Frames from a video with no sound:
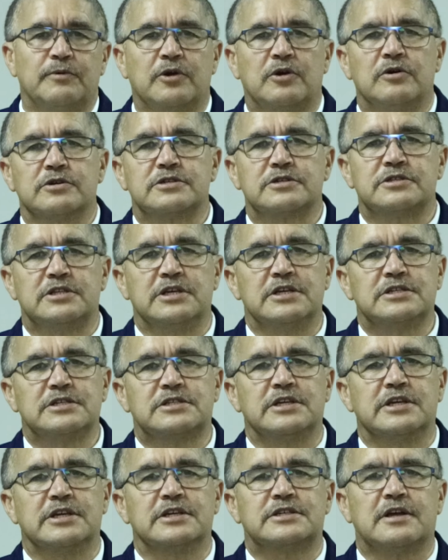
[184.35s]
because these
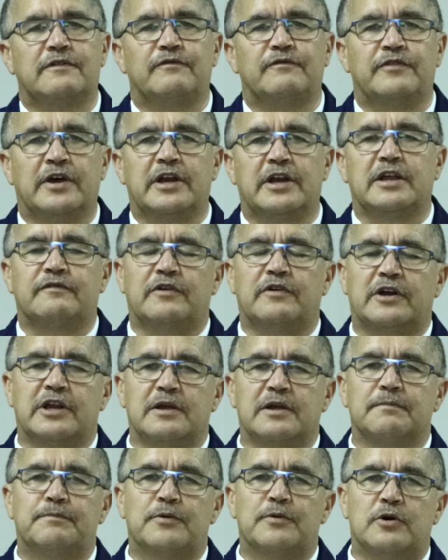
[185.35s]
things are very,
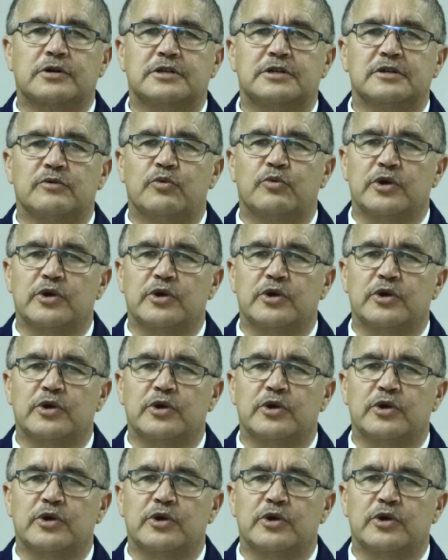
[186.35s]
very important.